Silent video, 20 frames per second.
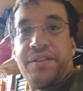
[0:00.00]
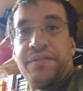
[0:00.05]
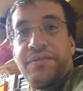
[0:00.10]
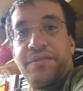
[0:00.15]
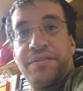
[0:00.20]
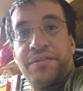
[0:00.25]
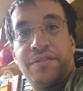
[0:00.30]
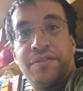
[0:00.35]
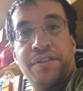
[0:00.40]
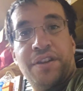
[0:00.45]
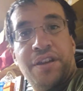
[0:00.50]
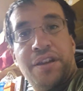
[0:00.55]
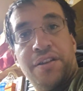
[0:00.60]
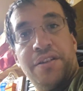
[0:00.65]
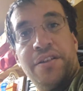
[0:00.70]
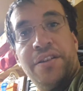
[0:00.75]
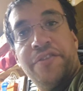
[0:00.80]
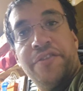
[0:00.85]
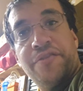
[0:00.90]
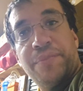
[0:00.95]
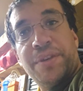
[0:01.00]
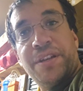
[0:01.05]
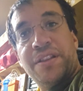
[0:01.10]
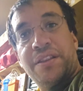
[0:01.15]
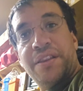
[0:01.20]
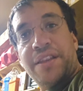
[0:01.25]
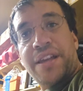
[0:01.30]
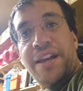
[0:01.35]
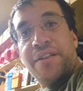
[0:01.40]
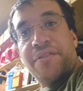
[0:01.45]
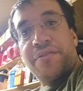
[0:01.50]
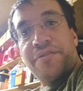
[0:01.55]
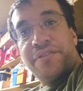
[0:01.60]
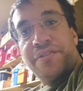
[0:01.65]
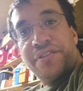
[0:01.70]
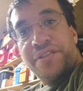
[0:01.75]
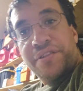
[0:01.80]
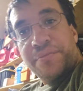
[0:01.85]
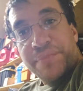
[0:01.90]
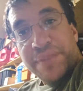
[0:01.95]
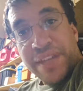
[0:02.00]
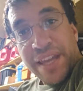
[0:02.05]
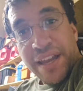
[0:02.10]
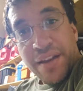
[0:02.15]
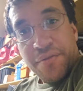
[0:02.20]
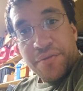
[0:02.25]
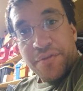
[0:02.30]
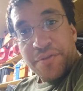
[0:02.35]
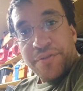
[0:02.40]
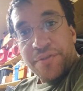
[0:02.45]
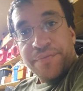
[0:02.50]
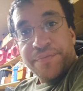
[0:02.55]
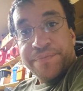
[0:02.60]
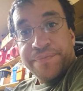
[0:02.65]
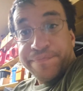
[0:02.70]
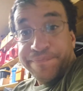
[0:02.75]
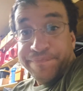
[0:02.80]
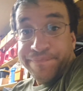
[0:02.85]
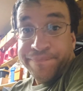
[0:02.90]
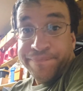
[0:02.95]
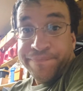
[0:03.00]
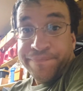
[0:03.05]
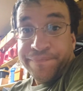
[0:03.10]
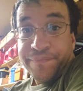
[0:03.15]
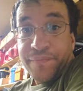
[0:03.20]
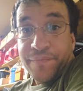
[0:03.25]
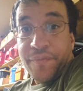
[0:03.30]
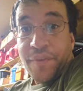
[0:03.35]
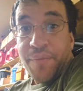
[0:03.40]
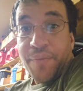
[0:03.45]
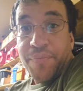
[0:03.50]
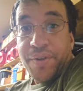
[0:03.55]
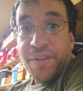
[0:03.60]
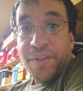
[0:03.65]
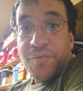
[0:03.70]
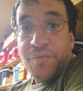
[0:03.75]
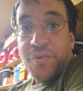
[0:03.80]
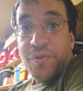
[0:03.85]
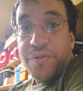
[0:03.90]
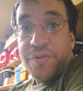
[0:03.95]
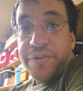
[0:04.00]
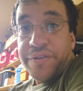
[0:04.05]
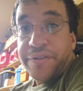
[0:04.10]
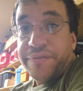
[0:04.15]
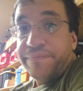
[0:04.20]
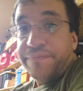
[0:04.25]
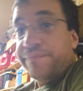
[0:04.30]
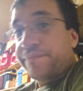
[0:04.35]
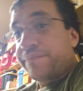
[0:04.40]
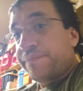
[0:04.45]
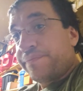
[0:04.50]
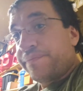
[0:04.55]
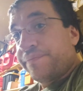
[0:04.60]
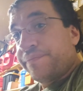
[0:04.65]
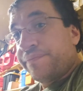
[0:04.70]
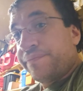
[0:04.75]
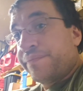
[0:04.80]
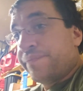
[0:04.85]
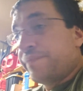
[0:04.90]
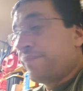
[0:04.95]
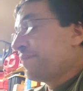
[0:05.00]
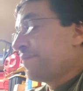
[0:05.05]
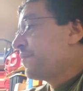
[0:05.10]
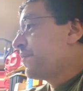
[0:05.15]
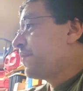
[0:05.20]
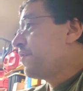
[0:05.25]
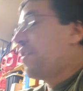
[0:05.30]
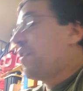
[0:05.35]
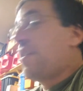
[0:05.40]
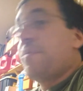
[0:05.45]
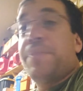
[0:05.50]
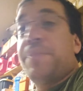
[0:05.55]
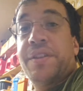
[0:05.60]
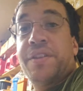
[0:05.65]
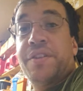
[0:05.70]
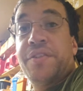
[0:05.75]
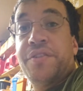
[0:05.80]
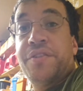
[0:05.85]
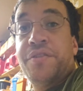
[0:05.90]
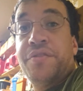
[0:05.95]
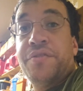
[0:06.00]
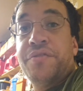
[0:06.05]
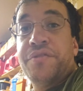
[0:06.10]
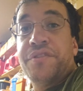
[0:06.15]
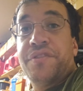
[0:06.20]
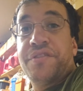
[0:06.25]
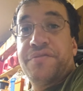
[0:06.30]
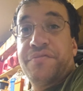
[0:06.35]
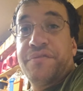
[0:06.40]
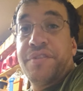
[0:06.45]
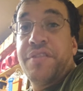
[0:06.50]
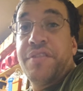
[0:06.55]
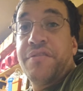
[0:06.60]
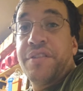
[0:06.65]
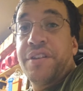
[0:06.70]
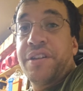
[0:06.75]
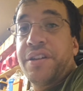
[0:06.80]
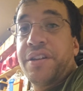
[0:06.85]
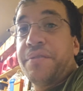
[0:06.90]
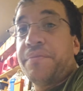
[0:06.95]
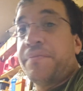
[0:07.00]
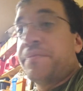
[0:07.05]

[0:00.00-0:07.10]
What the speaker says: Just, hey, deliver me a ladder, some tower, right by the water, right by the news. Oh, okay.